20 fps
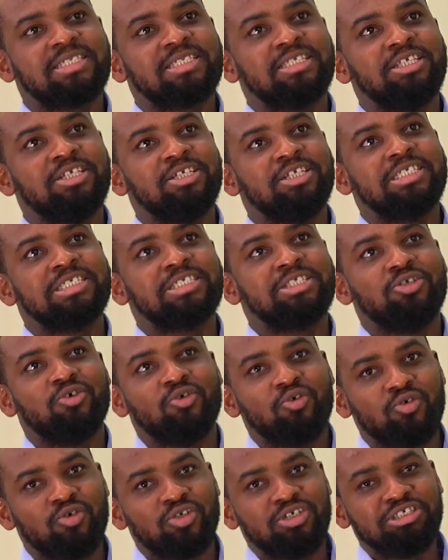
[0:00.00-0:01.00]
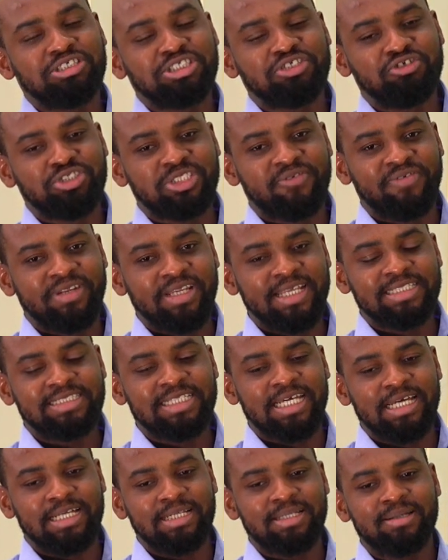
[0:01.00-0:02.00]
this you know,
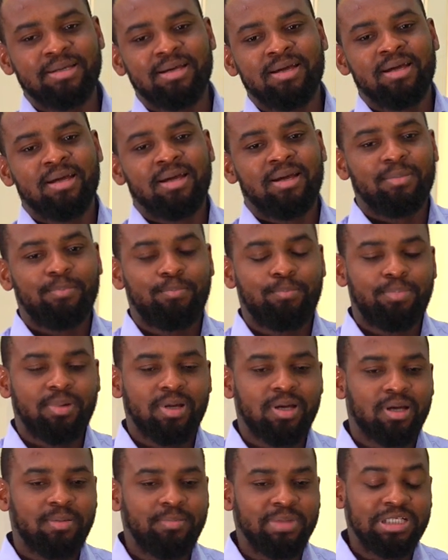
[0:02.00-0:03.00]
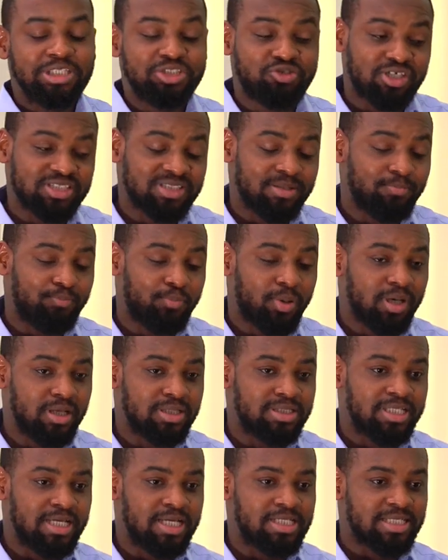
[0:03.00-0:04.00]
rejuvenated um, interest in
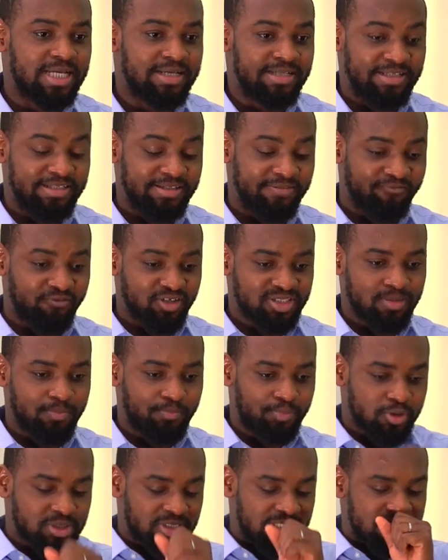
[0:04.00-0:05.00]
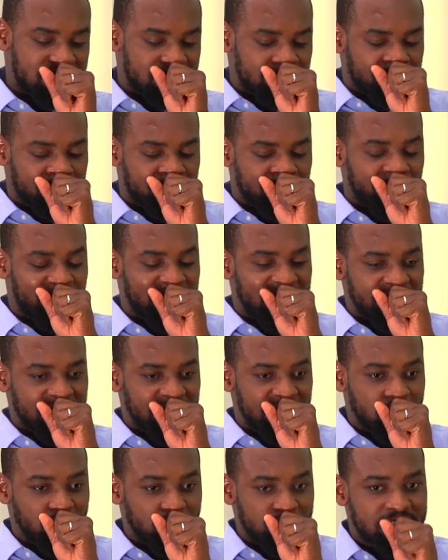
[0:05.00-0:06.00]
politics and in the voting process yes. by the
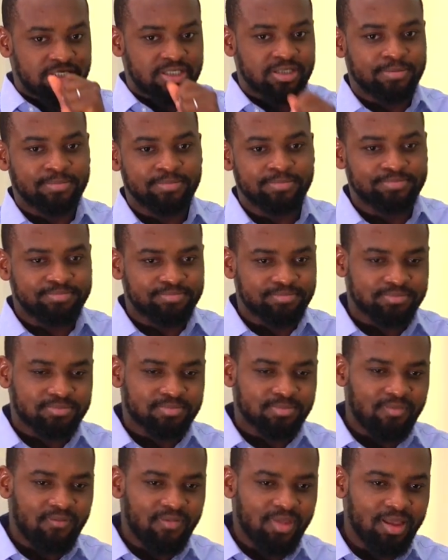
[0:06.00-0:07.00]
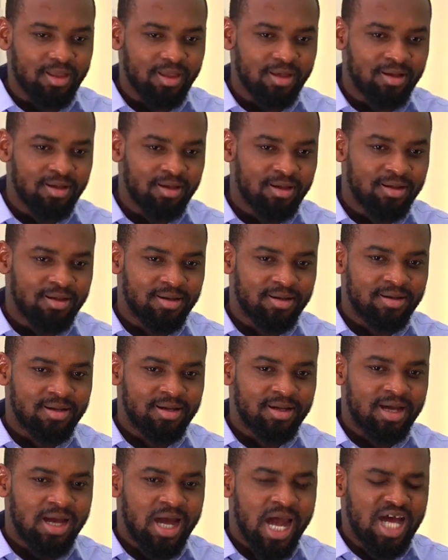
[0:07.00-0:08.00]
youth. Yes.
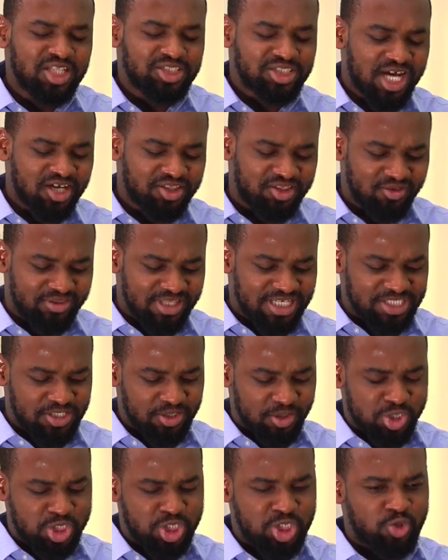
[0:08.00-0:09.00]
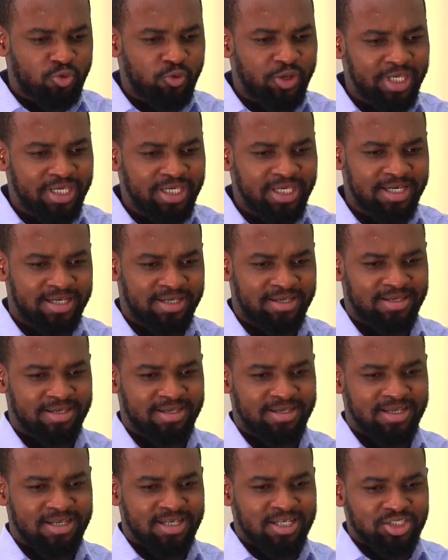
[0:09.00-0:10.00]
How, how do you think it's going to swing?
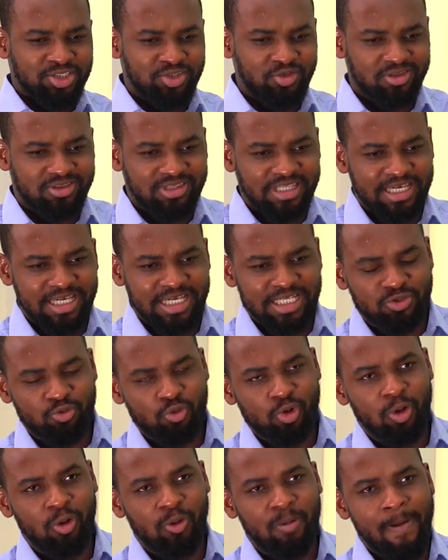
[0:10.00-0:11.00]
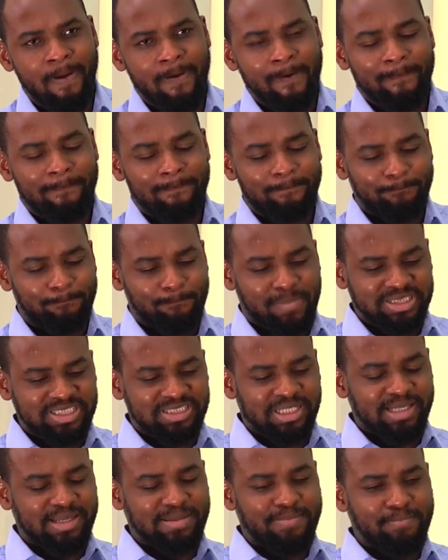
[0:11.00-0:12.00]
Do you think it will
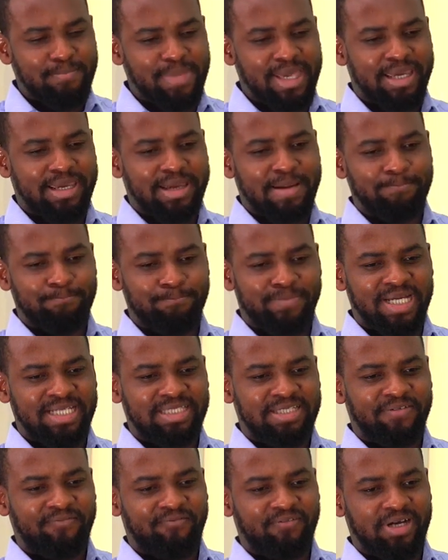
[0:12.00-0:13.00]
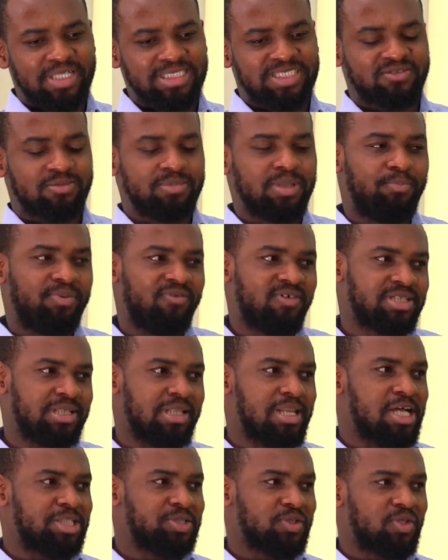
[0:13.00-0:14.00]
marginally make a big difference from the previous
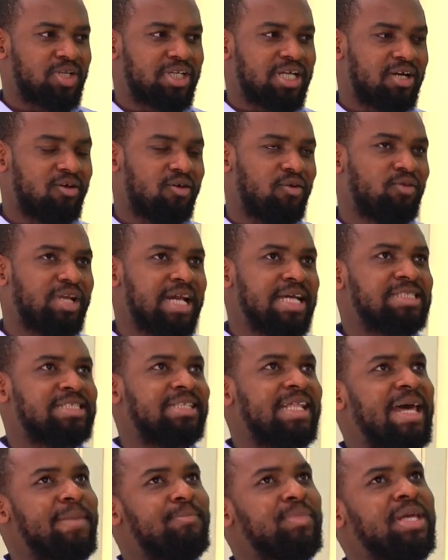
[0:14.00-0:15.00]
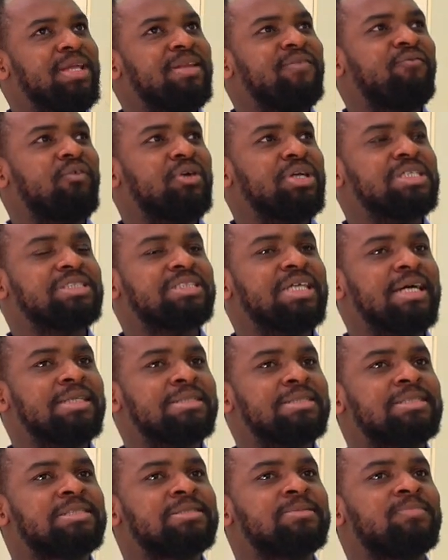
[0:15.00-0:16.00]
election? And I, when I say that, I mean, for
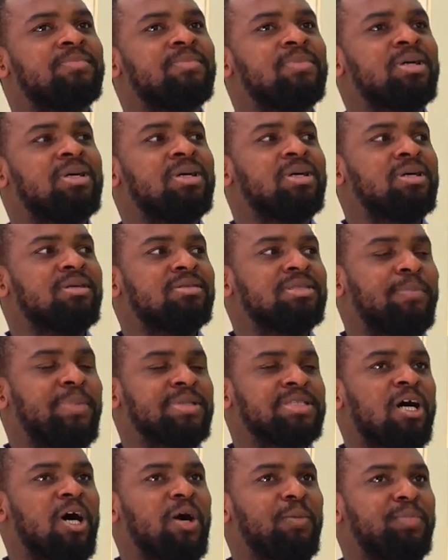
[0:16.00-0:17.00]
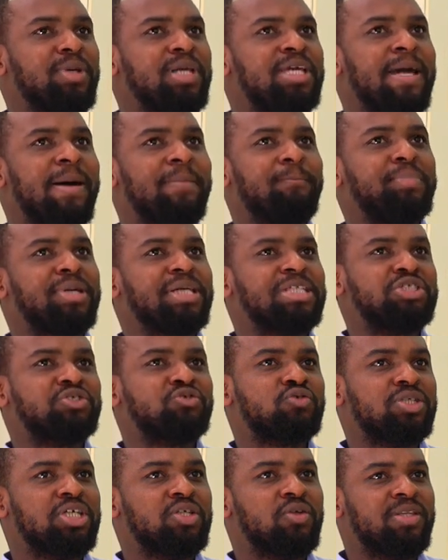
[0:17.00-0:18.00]
instance, the Peter Obi campaign is
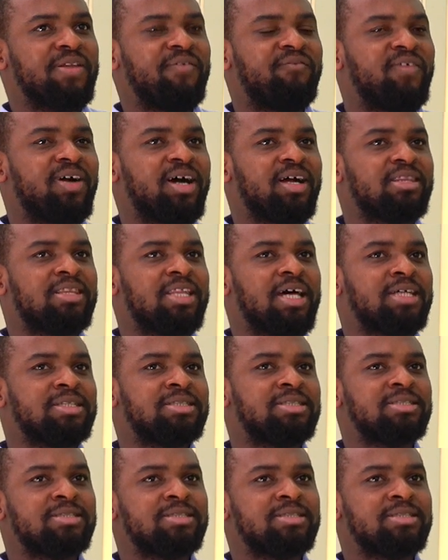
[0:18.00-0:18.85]
running on the fact that